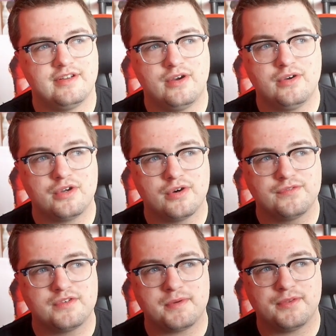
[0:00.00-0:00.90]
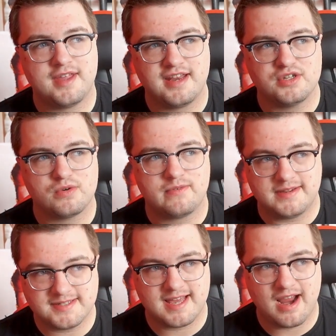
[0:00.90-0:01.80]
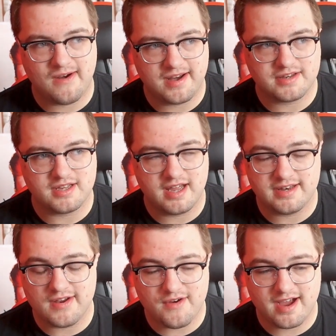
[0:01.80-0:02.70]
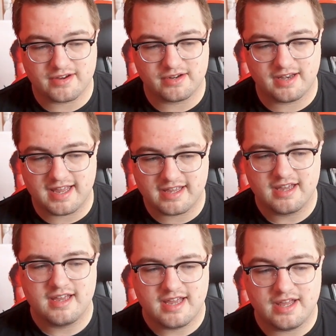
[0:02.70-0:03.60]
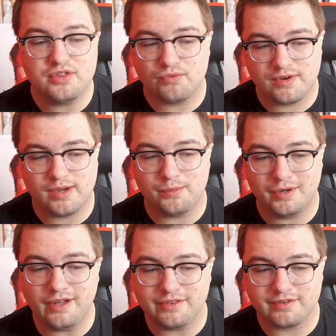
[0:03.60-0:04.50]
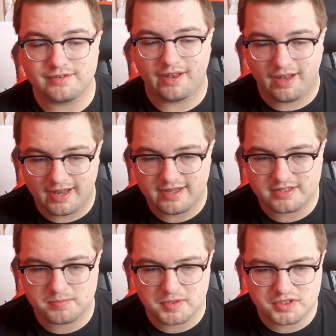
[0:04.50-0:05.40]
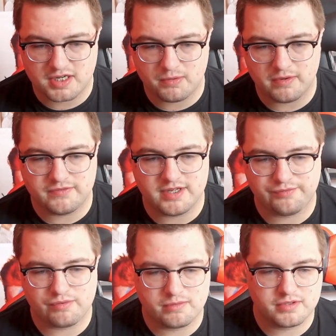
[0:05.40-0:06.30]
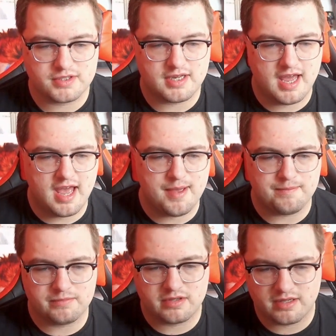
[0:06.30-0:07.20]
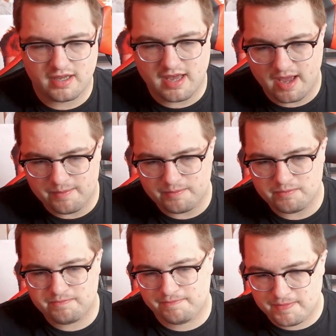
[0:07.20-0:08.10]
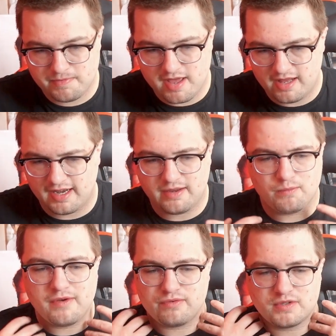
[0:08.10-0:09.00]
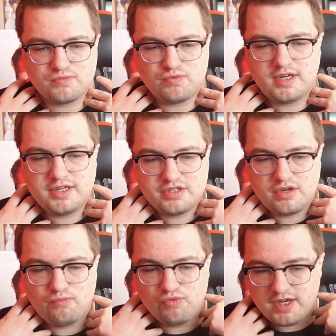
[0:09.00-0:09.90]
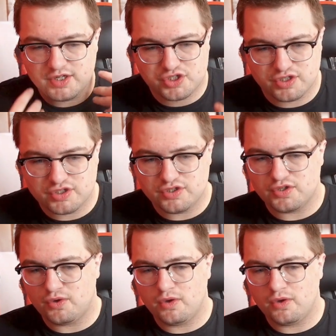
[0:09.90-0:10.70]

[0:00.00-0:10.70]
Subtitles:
uncomfortable nature of his character, and there are like in the real world, like especially with different like whether it's religions